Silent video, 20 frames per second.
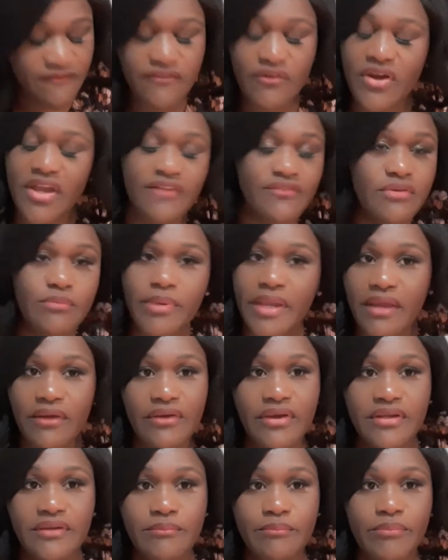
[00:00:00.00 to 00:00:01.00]
for every
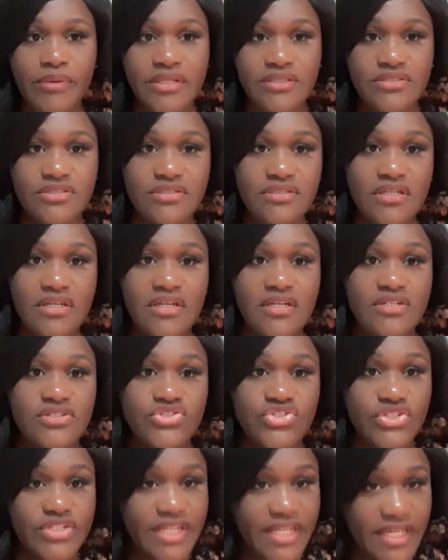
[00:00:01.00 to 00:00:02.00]
parent, but
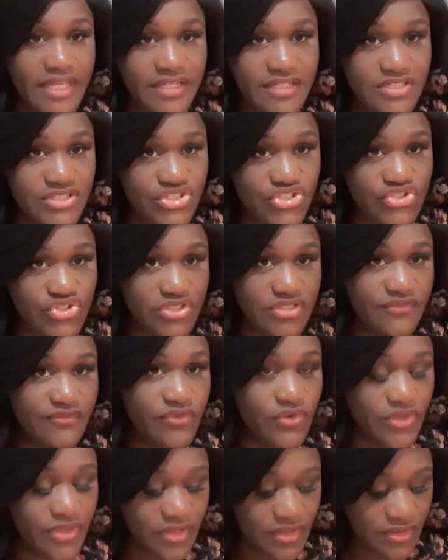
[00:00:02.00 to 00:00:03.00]
today is just
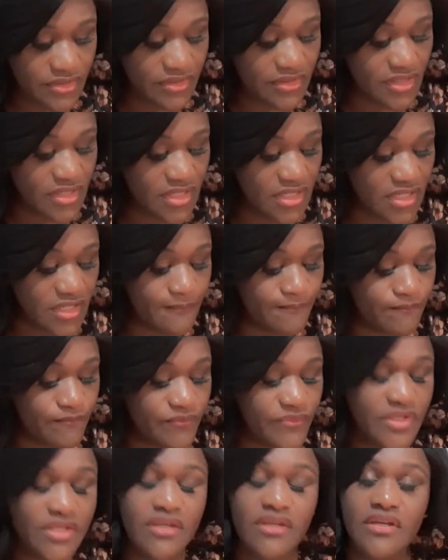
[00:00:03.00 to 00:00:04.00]
for the
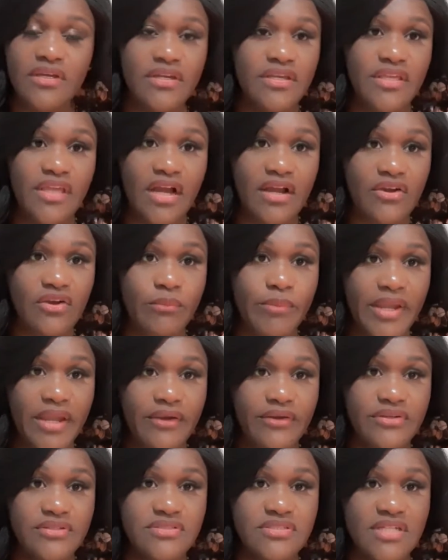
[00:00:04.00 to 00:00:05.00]
younger
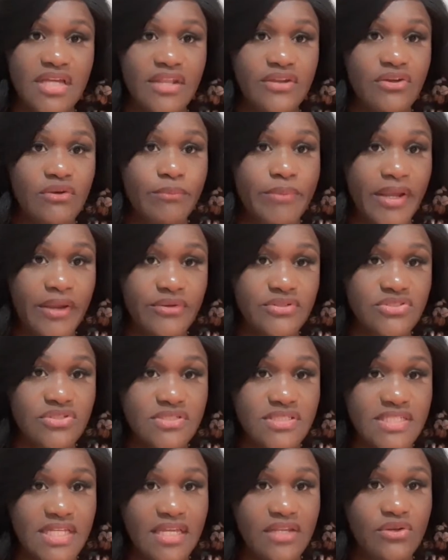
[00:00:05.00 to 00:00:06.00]
parents. I know parents
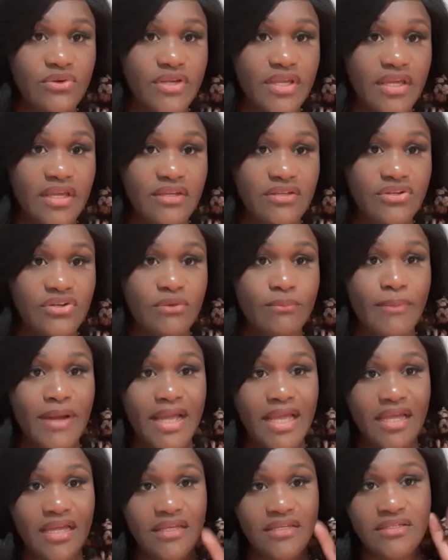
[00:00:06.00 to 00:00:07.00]
are saying, okay,
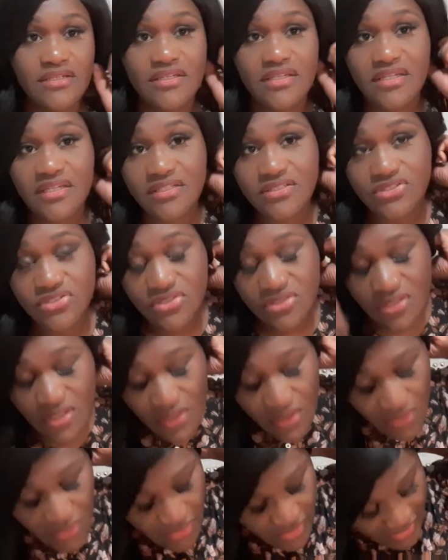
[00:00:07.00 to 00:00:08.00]
my kids
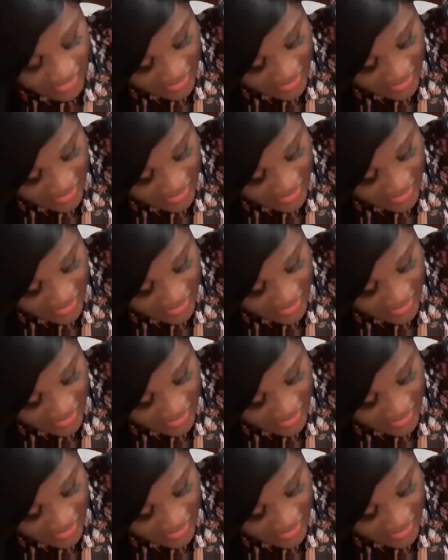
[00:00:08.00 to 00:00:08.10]
are